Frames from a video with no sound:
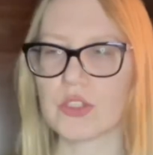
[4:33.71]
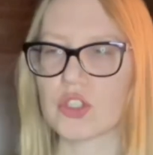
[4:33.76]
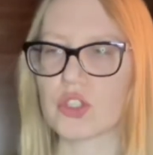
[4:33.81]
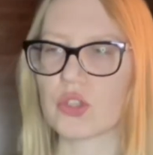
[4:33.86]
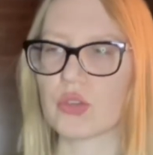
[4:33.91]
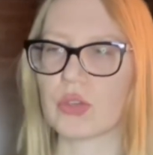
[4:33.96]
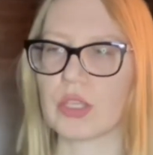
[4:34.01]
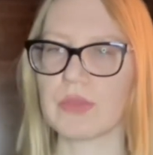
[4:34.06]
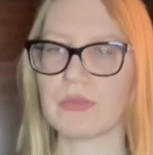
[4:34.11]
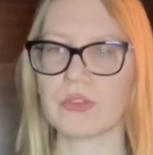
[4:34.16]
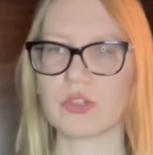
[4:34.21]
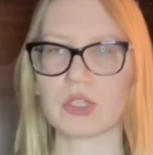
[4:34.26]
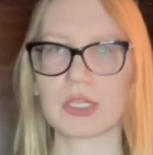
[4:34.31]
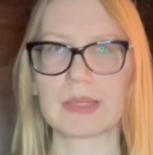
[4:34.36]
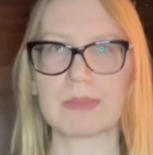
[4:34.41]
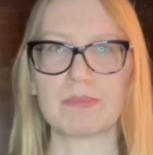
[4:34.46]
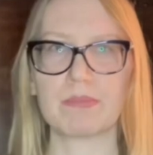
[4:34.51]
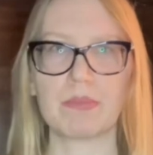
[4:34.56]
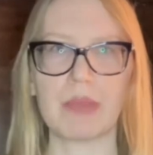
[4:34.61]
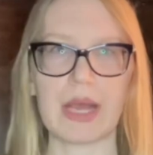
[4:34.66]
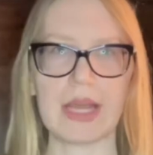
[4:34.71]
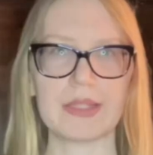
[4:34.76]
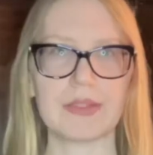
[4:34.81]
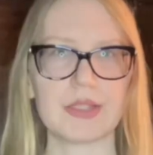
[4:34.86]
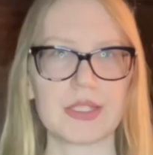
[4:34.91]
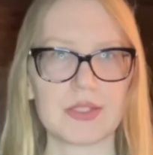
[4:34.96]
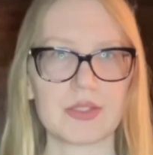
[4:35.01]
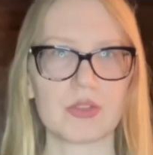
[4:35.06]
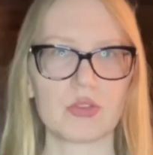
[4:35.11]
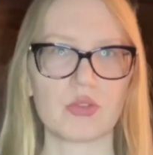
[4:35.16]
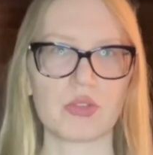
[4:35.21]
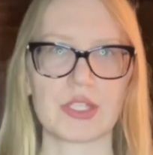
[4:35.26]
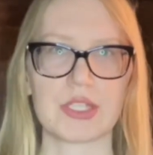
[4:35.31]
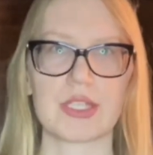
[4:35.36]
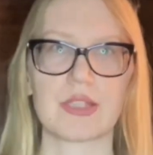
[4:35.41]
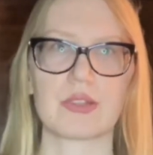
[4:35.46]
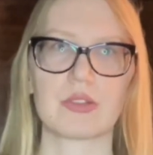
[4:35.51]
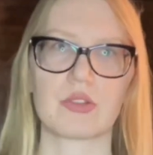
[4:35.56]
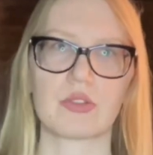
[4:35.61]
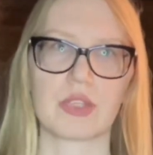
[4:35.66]
So if you combine these two
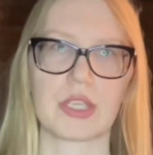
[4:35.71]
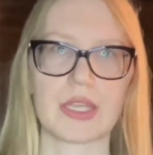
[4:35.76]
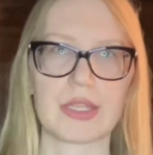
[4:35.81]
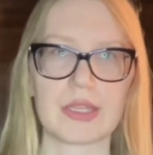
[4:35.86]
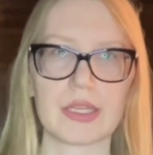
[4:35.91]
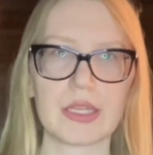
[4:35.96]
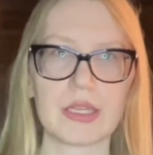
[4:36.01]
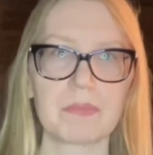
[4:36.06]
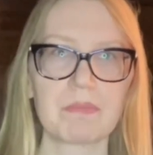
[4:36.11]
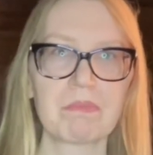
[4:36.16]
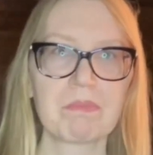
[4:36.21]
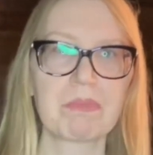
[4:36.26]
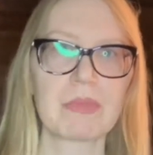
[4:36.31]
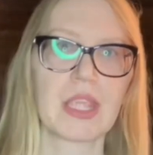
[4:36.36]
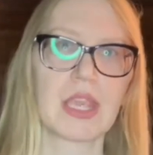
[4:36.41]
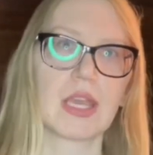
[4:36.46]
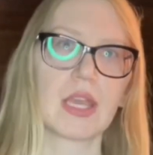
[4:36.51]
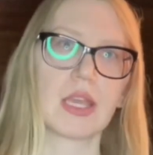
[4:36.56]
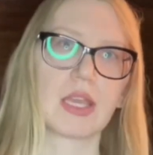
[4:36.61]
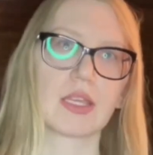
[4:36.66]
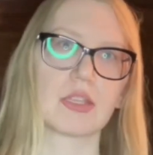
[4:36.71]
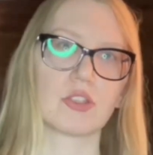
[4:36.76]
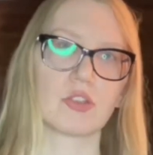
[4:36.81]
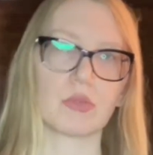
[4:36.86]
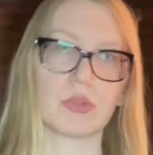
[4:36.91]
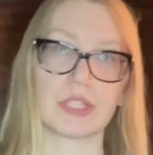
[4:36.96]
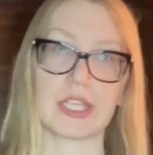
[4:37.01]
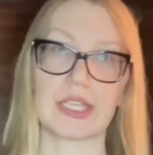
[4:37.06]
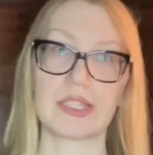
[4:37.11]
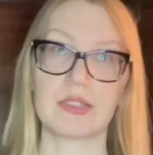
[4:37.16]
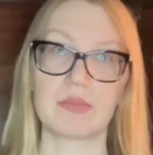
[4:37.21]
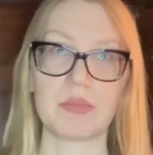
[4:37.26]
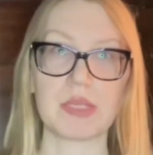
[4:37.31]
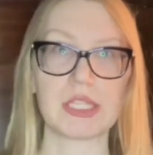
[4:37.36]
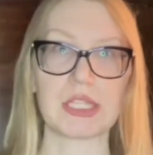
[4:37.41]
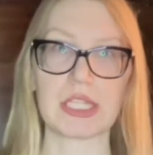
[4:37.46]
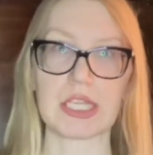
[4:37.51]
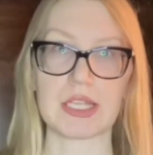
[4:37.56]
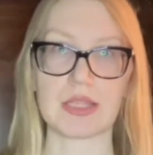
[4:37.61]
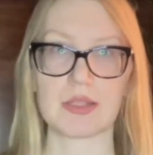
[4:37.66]
things together, you will get the
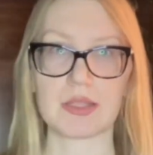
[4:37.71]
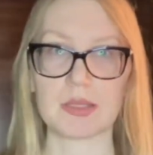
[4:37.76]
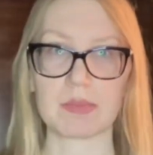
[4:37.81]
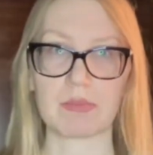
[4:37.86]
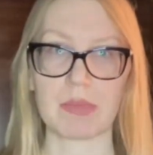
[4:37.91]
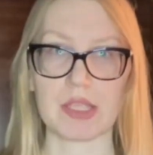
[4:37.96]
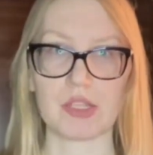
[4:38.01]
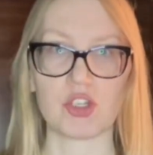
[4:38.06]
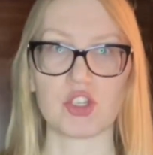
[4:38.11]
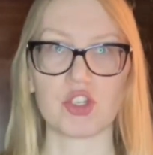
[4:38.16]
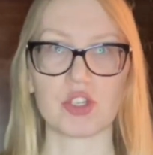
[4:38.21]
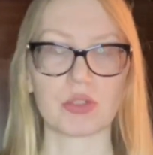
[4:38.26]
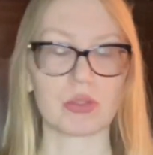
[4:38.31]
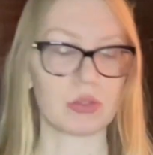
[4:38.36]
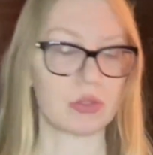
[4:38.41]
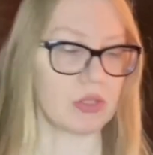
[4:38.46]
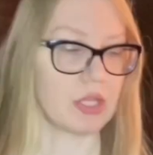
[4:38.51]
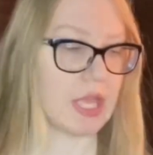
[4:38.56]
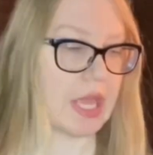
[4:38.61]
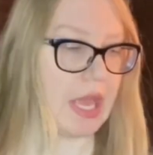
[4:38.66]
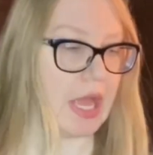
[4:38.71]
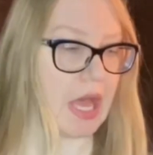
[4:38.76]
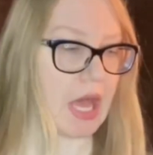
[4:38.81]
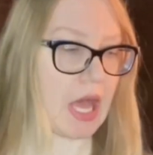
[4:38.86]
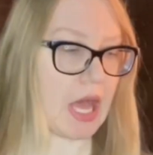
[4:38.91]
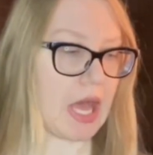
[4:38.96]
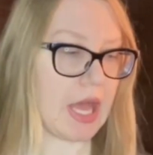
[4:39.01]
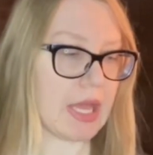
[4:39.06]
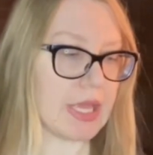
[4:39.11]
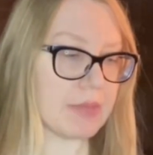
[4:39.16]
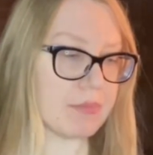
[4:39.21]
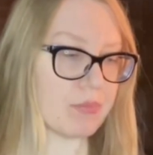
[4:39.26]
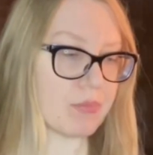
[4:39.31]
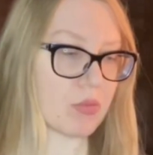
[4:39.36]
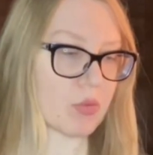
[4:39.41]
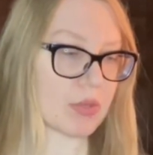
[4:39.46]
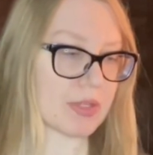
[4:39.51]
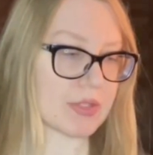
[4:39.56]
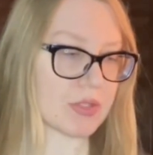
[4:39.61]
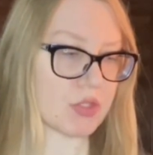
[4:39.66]
Midnight Special. I
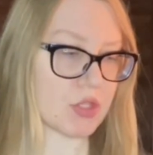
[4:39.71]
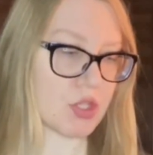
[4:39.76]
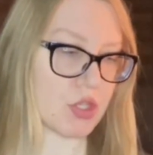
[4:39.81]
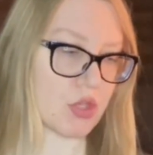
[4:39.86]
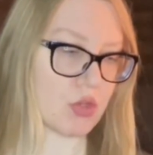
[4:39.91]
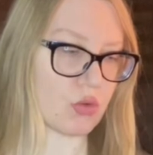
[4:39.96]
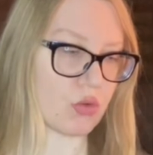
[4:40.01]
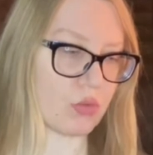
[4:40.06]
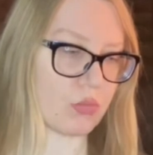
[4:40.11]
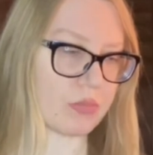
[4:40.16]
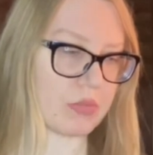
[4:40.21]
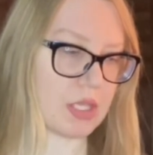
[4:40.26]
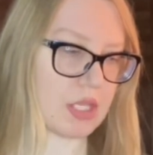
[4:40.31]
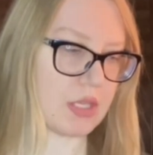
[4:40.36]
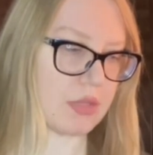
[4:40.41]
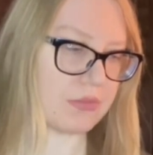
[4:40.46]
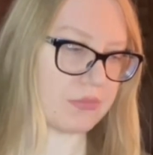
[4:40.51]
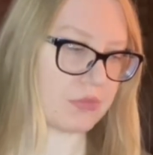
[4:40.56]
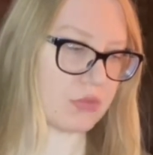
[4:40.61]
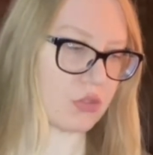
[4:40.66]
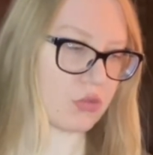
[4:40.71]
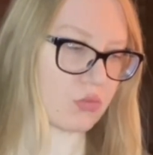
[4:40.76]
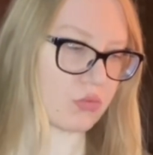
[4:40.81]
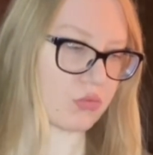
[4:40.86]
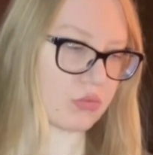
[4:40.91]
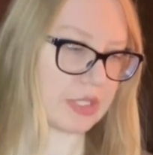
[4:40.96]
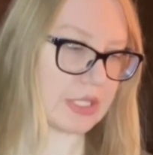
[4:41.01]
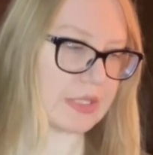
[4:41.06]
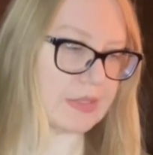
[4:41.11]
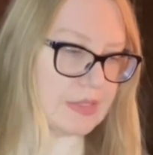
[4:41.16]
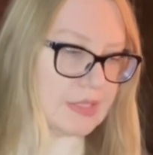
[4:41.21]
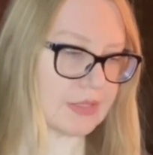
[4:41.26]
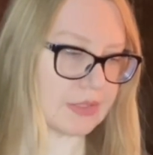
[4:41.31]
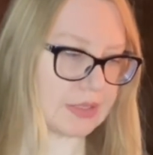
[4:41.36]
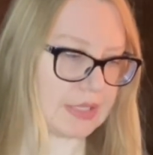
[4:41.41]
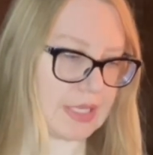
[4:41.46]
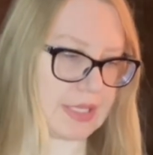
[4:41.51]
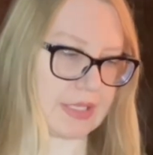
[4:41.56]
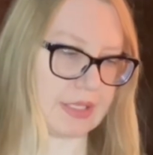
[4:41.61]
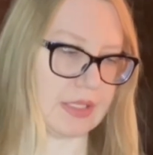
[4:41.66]
presume if you really
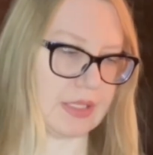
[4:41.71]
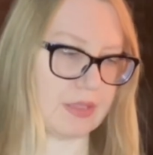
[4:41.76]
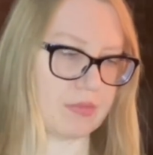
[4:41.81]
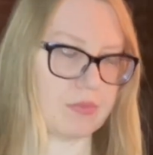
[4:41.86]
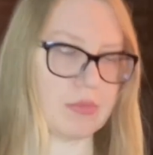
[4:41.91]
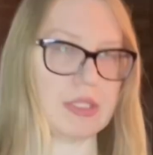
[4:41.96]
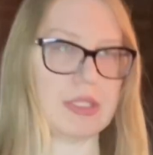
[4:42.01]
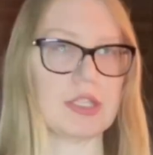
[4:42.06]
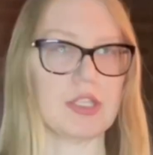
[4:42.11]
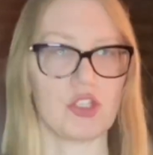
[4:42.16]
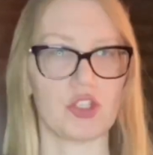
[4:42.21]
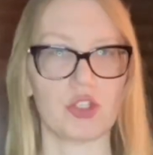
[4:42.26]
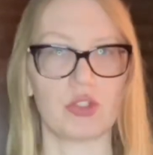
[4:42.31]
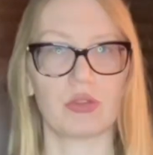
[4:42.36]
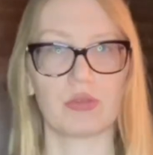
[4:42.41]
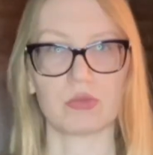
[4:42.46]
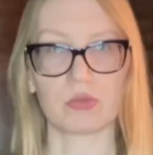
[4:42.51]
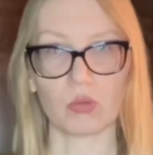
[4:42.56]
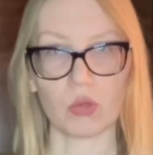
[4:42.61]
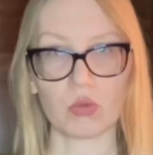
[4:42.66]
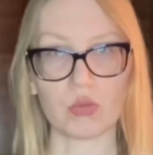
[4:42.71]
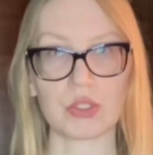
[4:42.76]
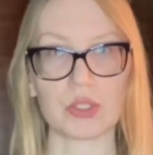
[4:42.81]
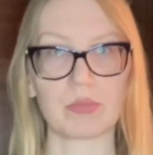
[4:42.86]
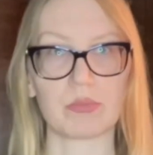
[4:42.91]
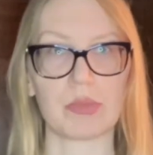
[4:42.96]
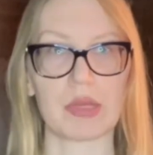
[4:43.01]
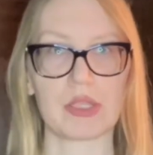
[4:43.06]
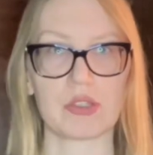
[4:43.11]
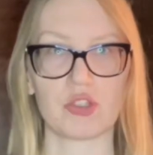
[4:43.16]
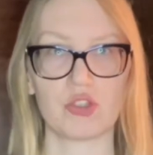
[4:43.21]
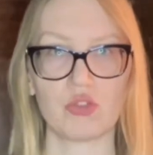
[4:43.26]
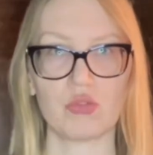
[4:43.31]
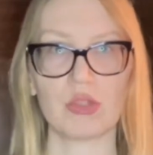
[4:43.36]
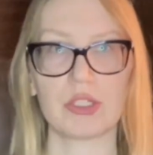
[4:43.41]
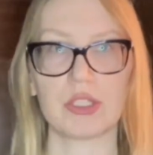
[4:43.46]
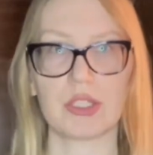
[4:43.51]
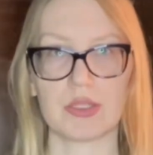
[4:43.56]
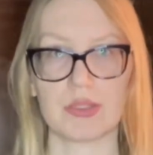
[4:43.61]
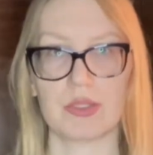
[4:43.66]
like the combination of rose and
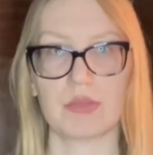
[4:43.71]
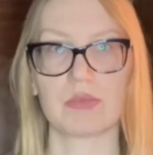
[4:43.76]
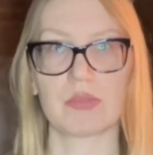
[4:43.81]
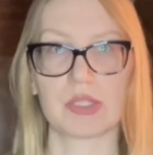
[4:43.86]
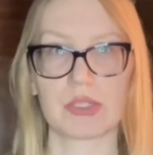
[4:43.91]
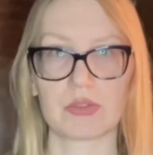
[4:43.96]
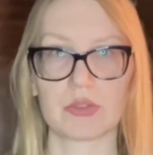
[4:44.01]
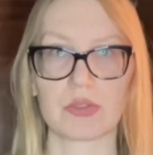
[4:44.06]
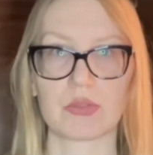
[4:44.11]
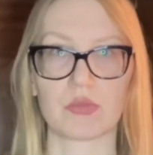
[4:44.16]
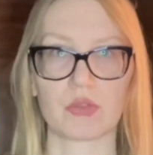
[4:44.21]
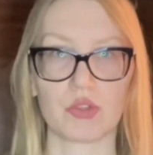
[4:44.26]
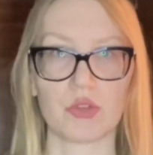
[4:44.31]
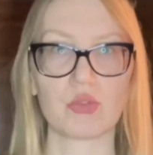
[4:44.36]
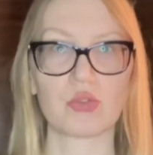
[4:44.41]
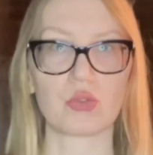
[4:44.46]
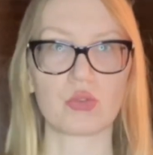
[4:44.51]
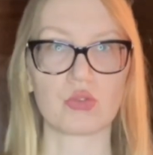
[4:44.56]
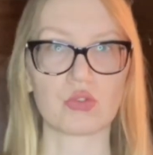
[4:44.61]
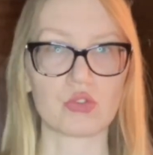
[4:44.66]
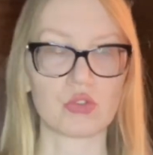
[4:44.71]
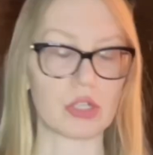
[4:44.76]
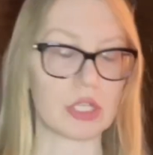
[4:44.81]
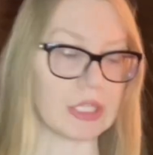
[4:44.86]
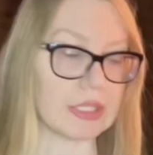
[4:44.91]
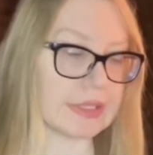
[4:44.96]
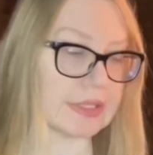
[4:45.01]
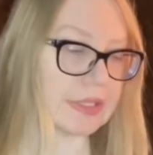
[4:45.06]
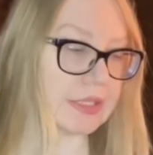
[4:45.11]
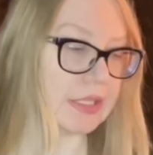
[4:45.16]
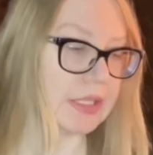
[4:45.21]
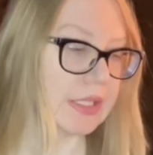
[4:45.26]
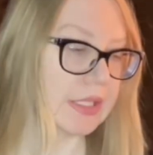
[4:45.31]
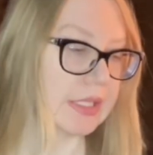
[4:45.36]
patchouli, that's the fragrance for you to try.